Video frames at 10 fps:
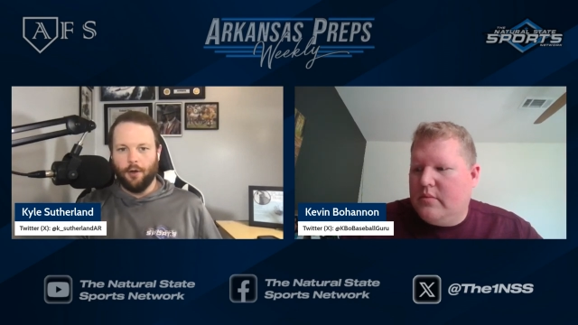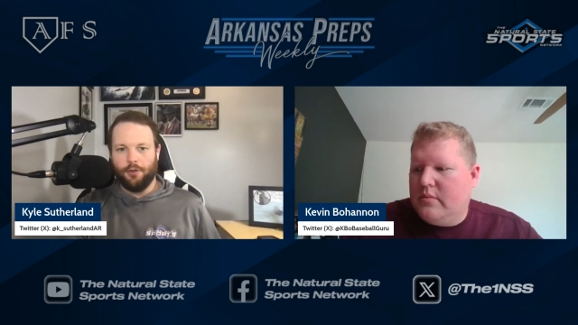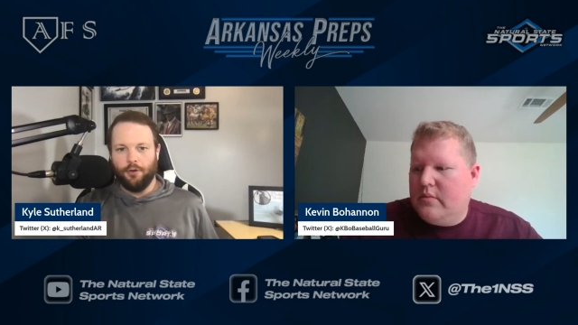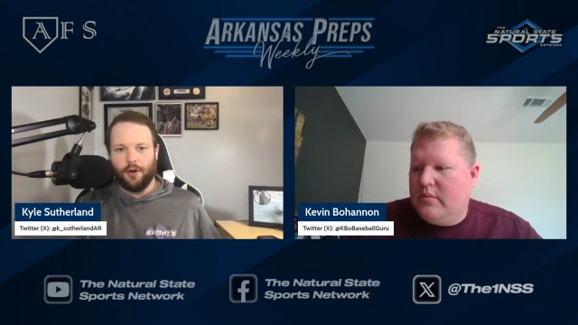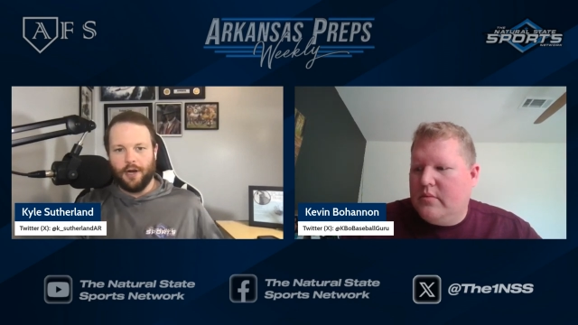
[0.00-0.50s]
Speaker 1: go
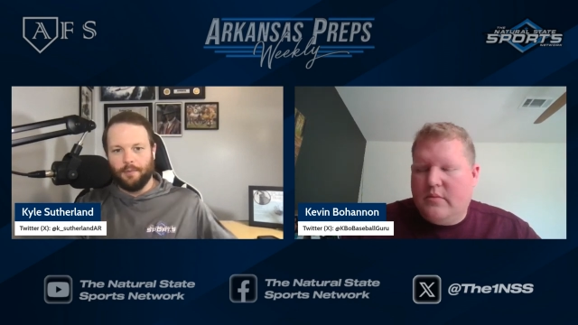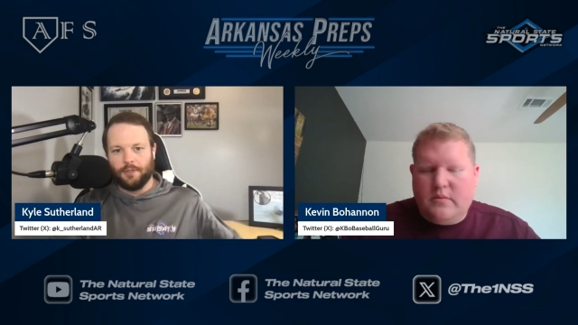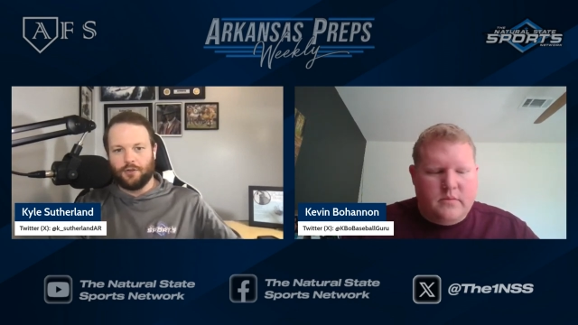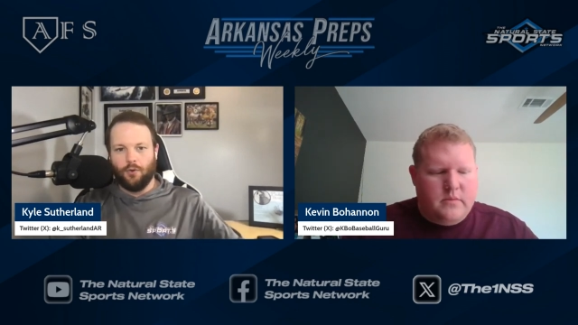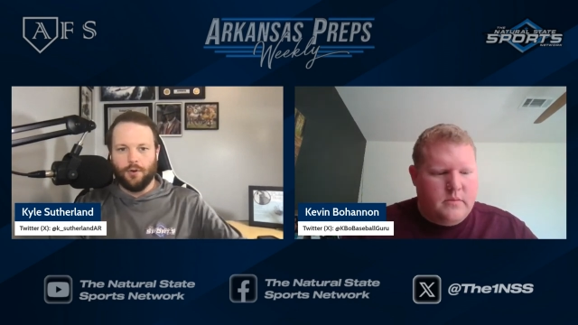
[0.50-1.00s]
through a couple
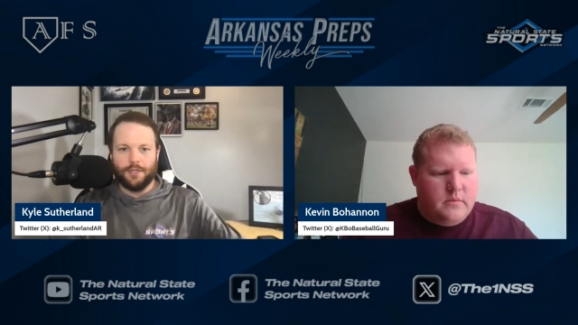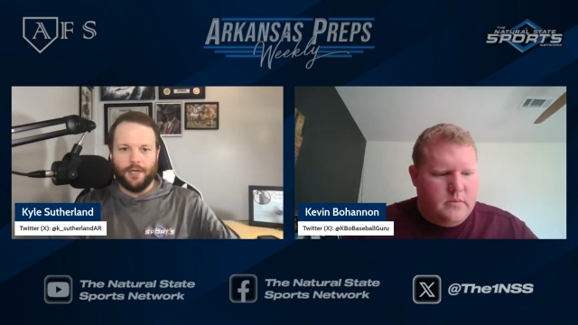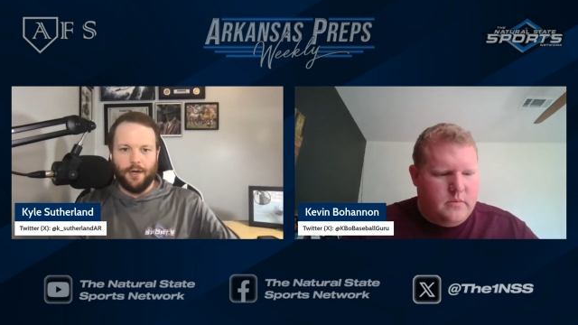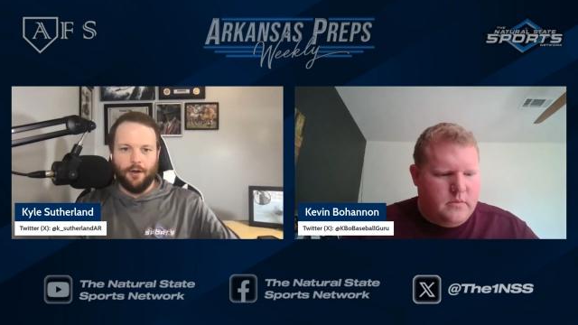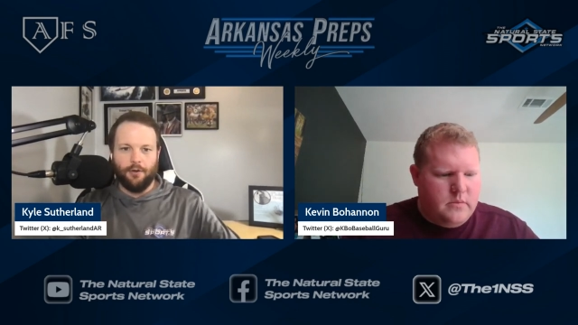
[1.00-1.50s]
of scores
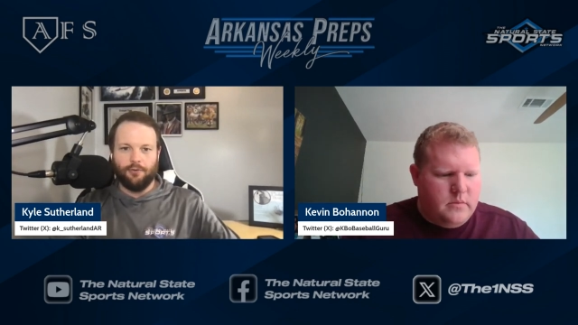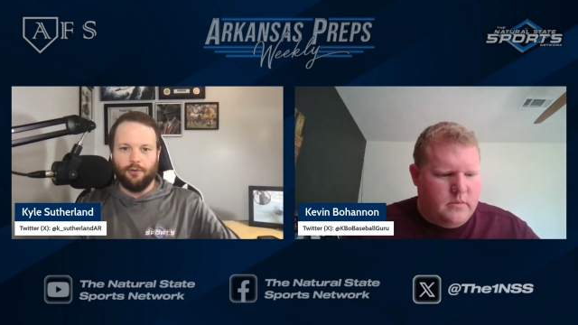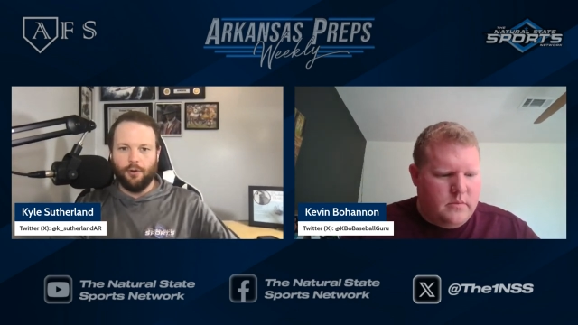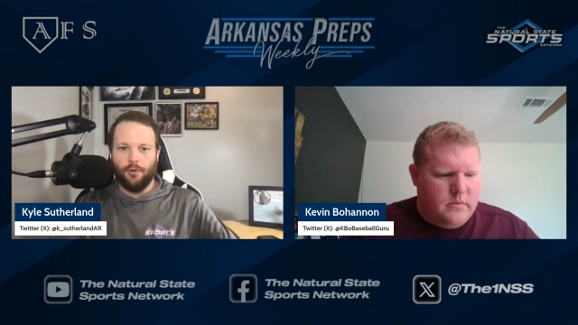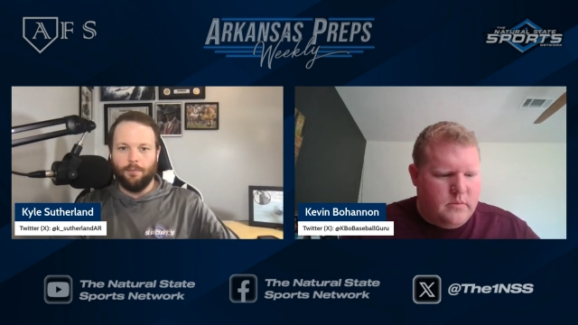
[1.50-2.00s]
here.
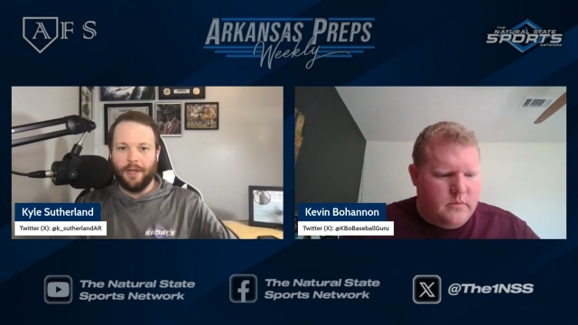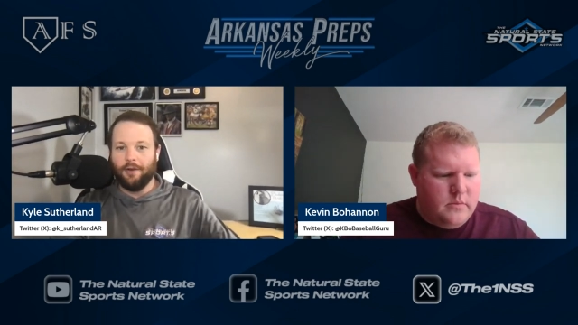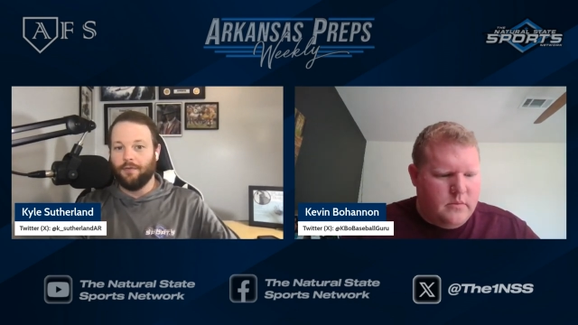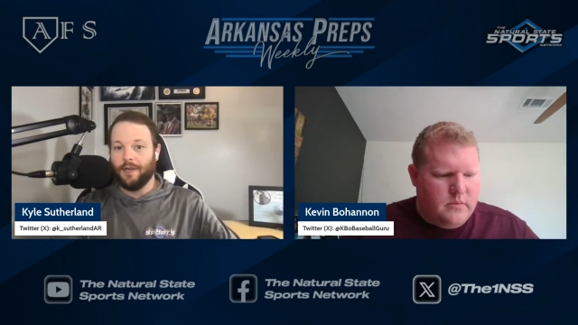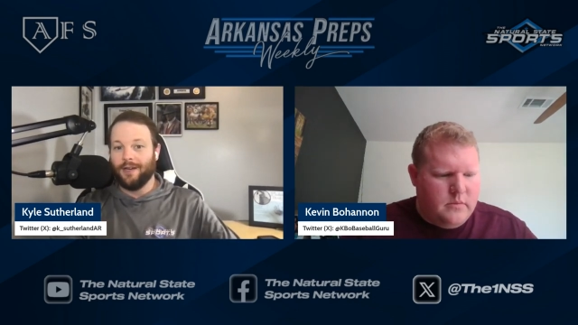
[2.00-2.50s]
So
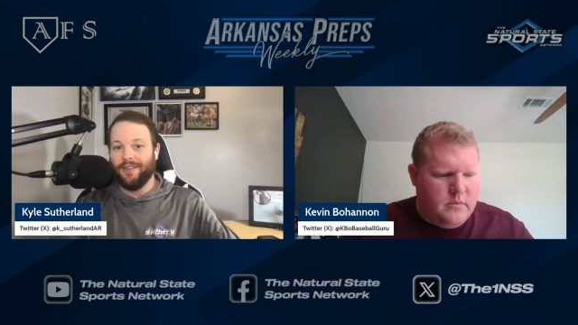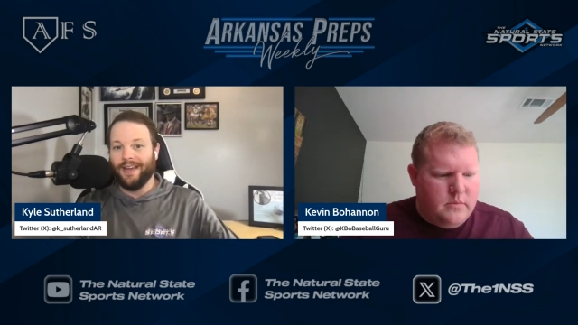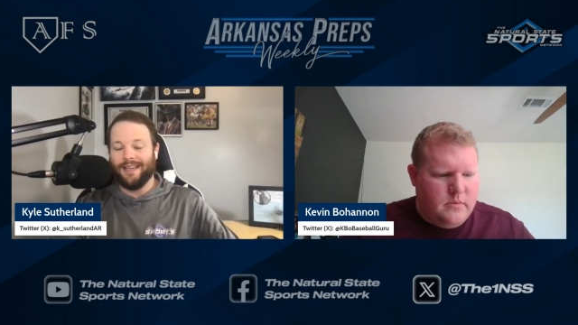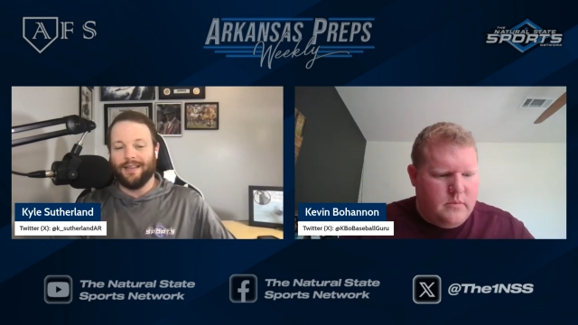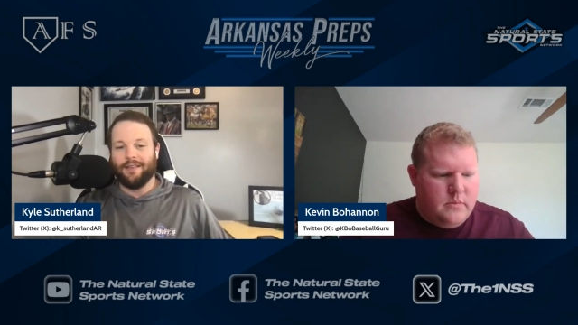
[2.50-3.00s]
Bentonville
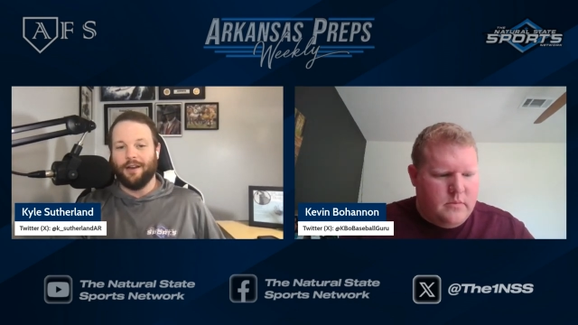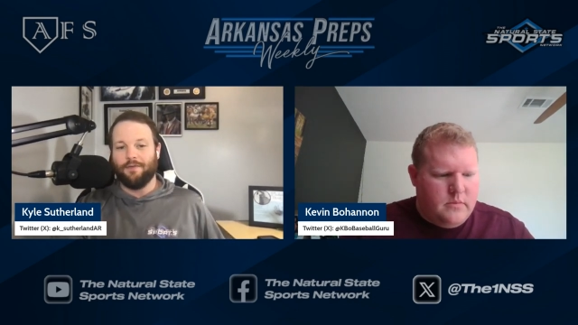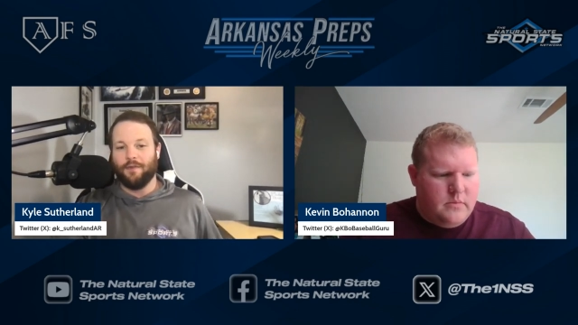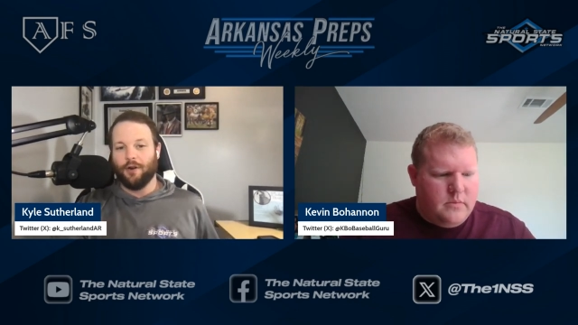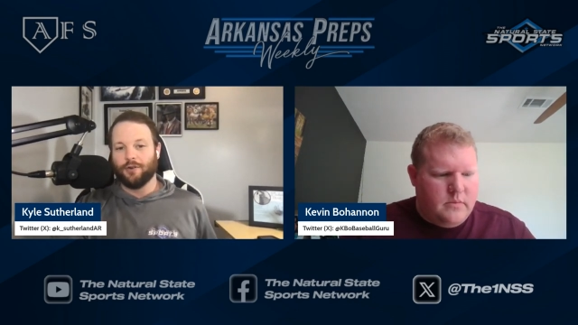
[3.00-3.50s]
they get their
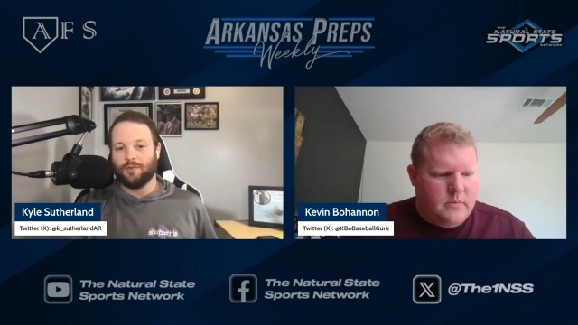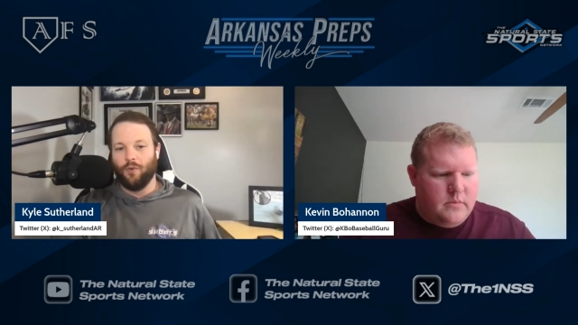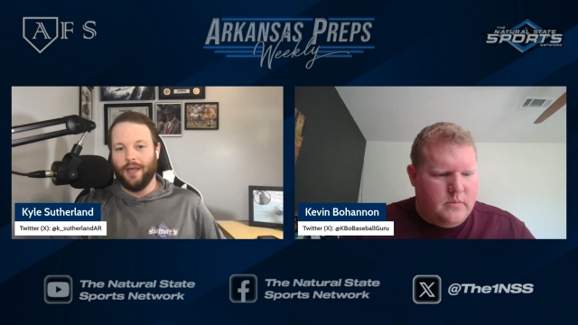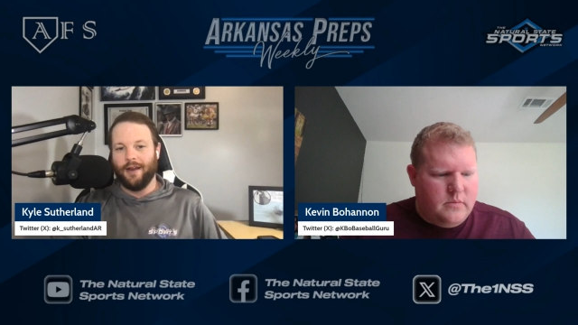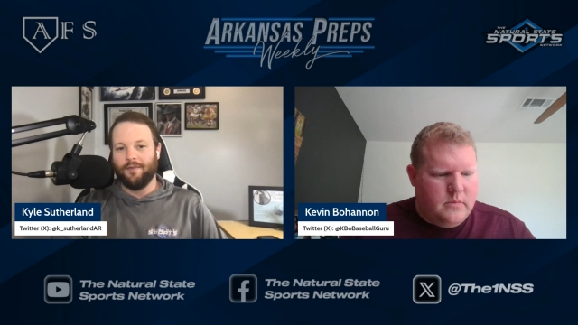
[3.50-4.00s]
first
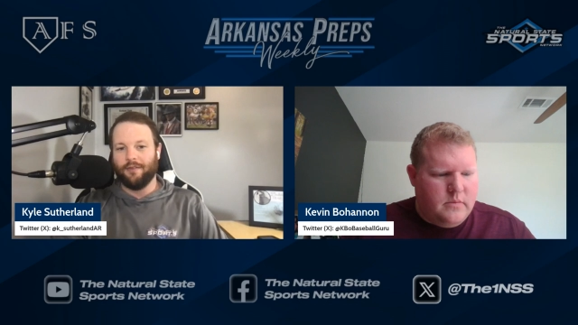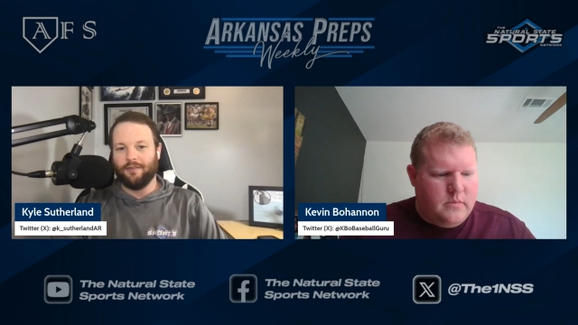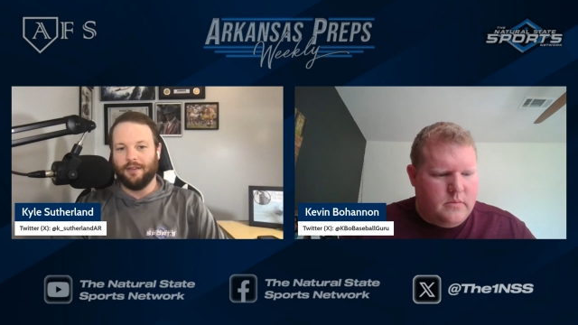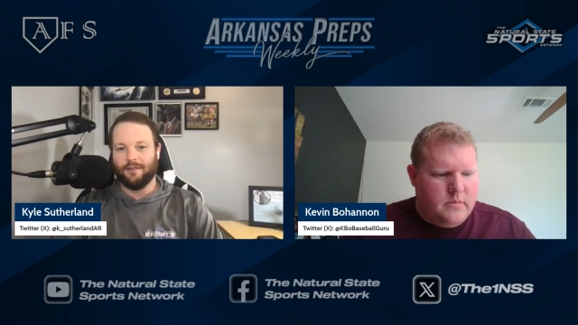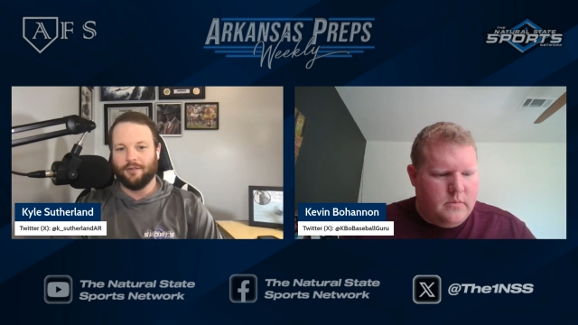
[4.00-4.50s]
win of the
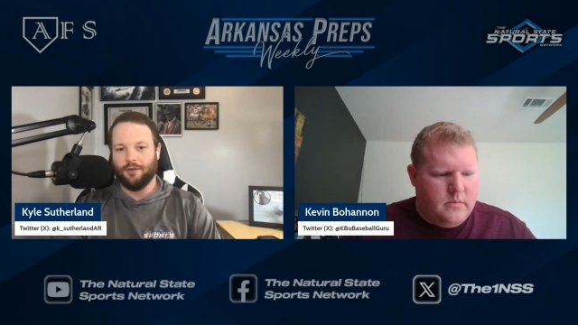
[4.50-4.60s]
season.